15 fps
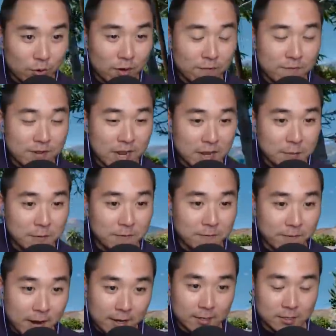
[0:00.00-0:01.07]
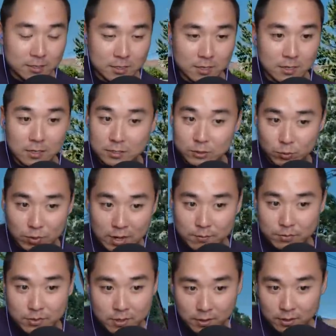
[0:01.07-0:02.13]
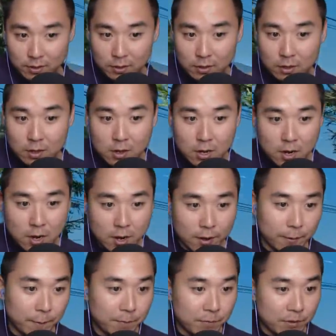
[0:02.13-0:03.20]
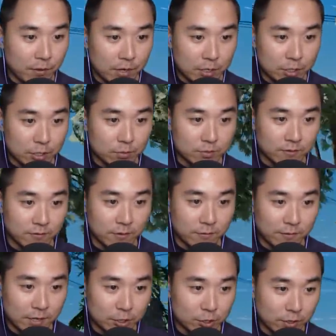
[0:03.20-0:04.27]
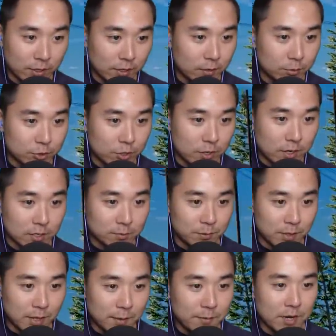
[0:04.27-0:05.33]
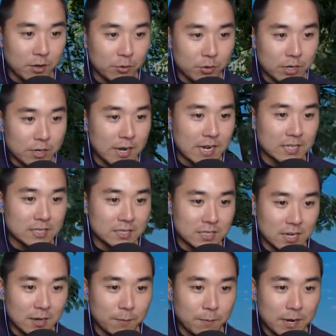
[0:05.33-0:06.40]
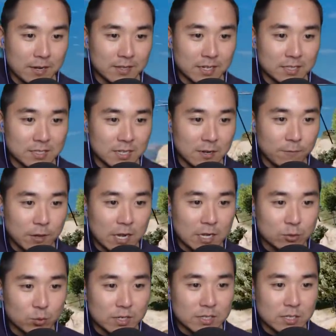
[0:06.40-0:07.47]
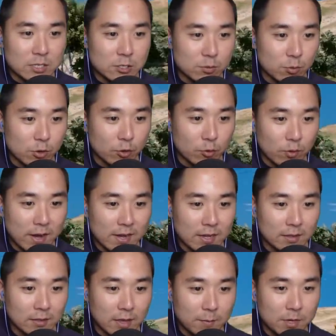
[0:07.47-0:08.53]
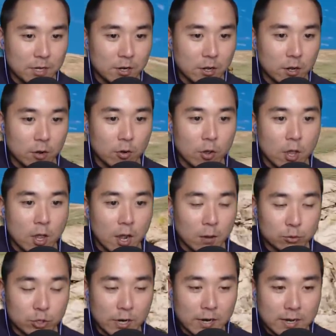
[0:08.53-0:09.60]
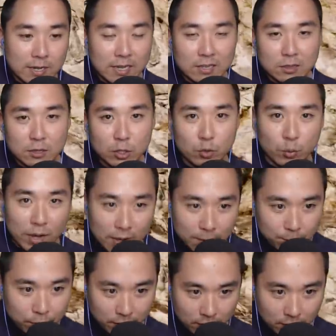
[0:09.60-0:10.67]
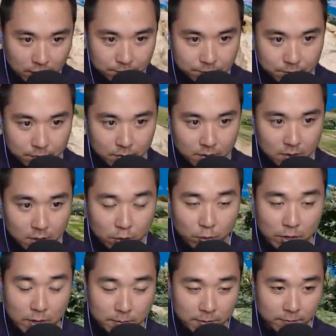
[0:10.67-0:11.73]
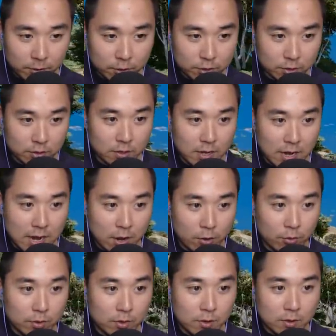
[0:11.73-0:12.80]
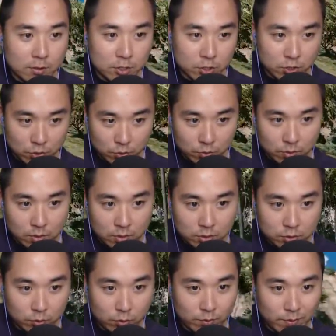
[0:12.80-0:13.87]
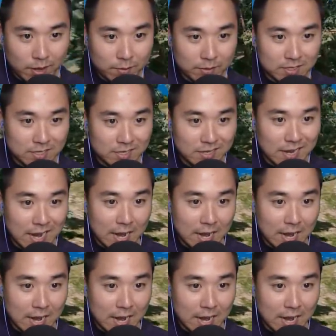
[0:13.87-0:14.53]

or a Nightmare Foxy is what I'm thinking, in terms of Adventure animatronics. But let me know what you guys think about this, and if you guys want to see some more Granny, let me know. I'm trying to get the Grandpa, a Grandpa version out soon, so we'll probably see